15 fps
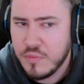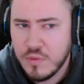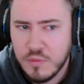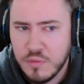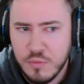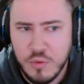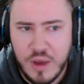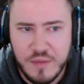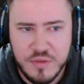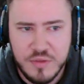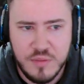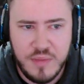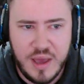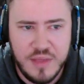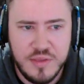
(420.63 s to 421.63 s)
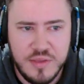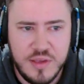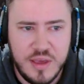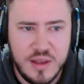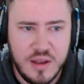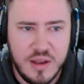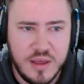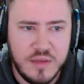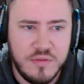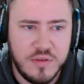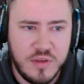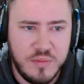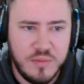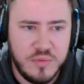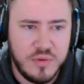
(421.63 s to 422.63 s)
we'll have some hands here, like for
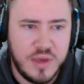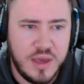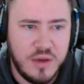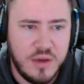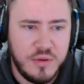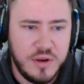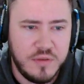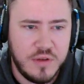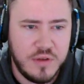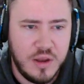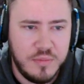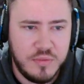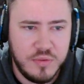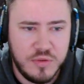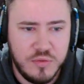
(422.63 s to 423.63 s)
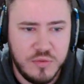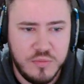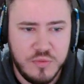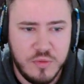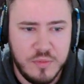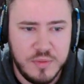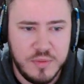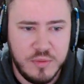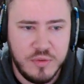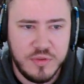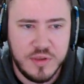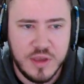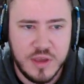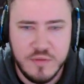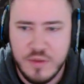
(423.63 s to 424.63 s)
example, King Queen of clubs, which we'll probably want to
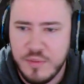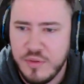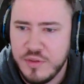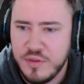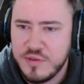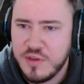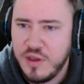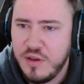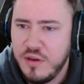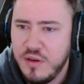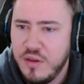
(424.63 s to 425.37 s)
give up on this turn.